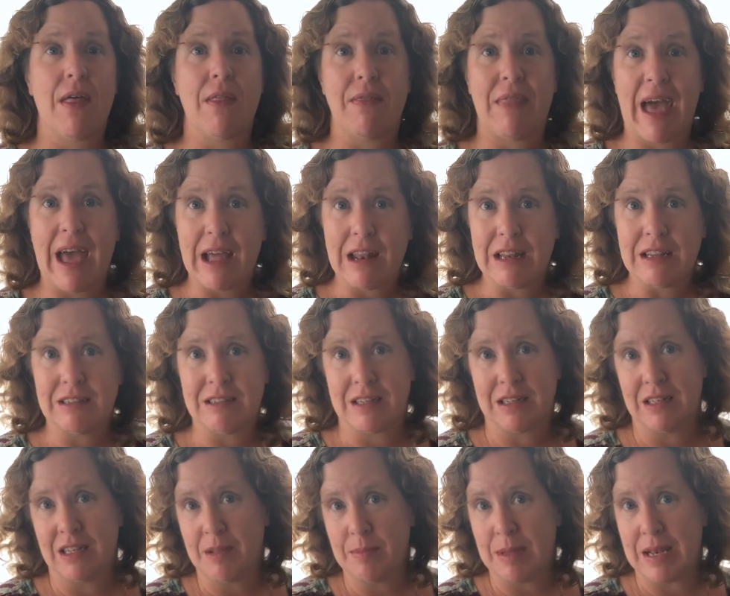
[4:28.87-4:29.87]
that is
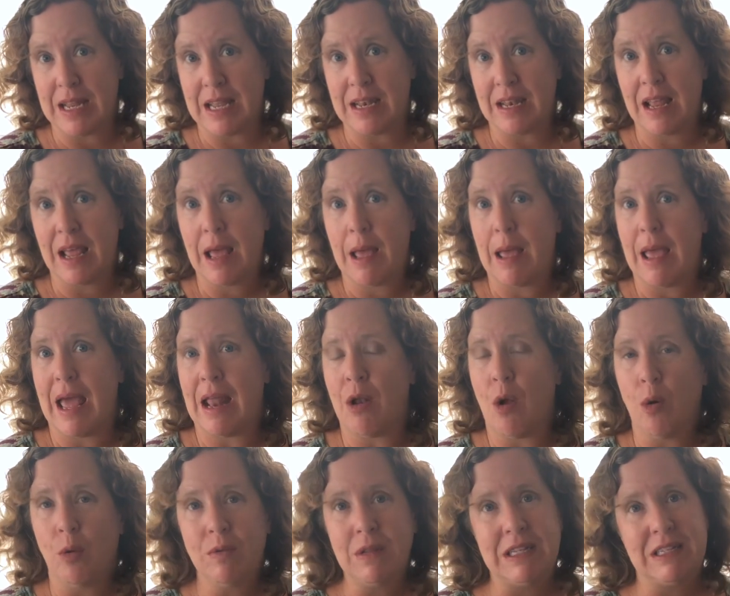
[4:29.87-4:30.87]
unlimited and
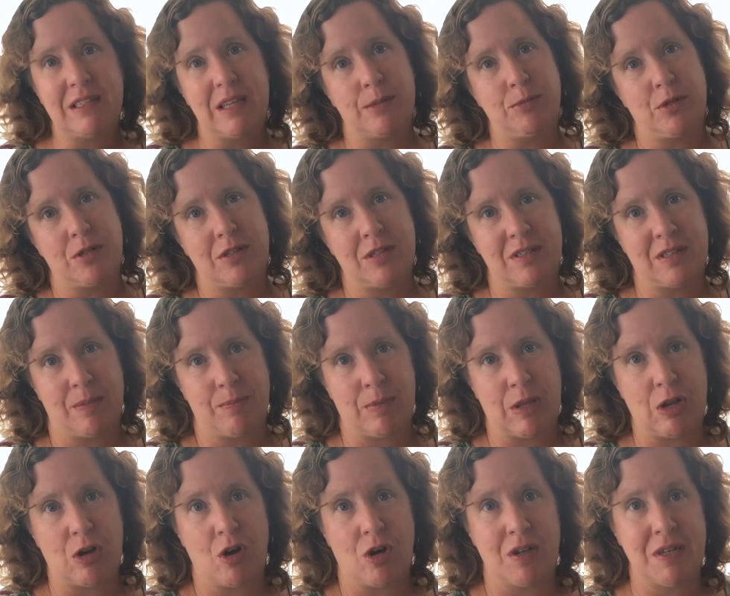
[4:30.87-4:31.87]
only subject to
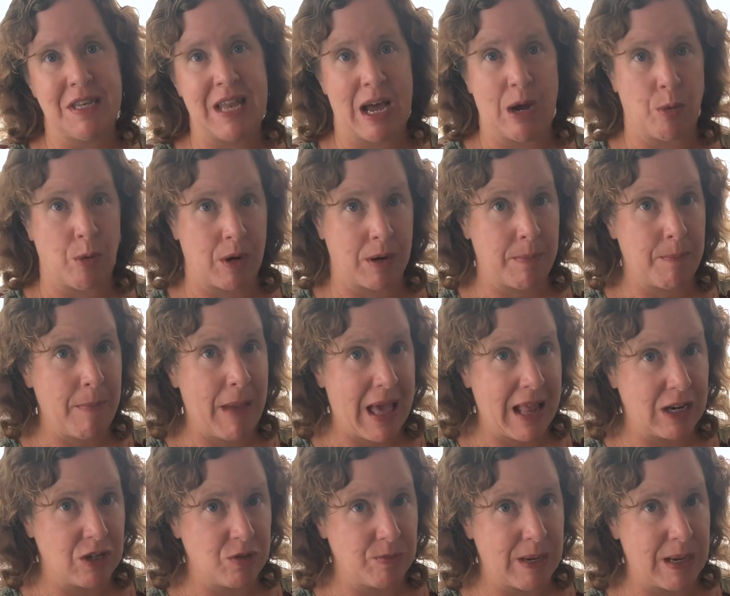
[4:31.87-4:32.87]
something called network
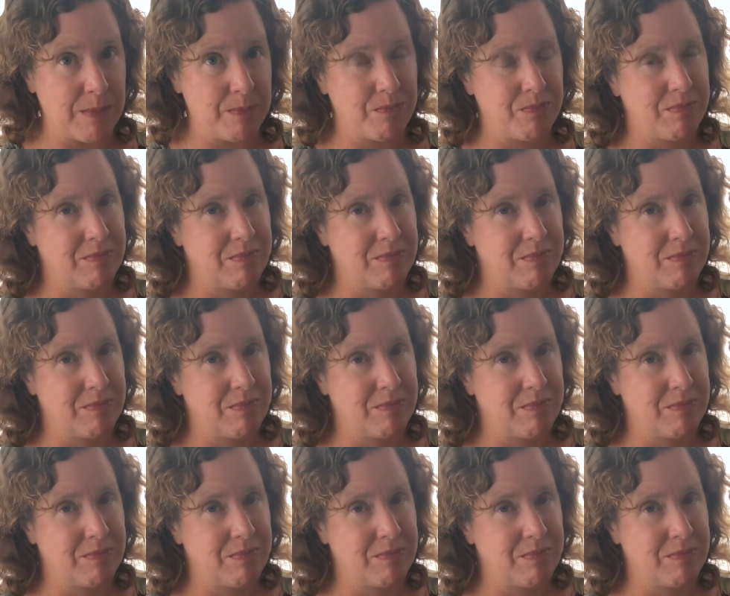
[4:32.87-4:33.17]
management.